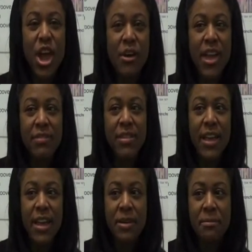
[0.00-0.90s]
know, it.
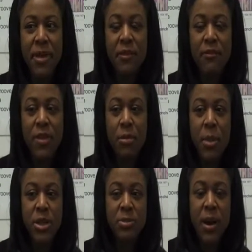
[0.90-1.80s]
Um,
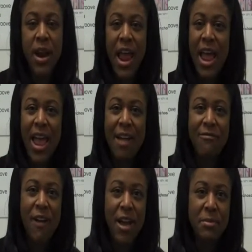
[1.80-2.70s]
most part, I
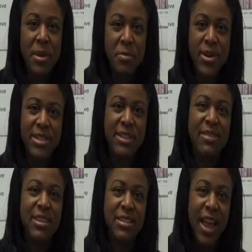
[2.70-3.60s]
have fond memories
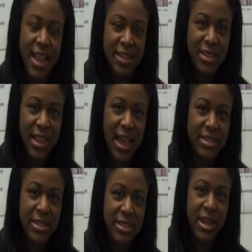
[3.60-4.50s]
of the science
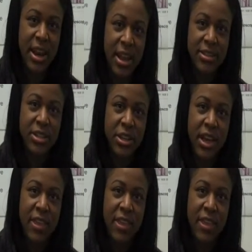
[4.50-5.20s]
classes that I took.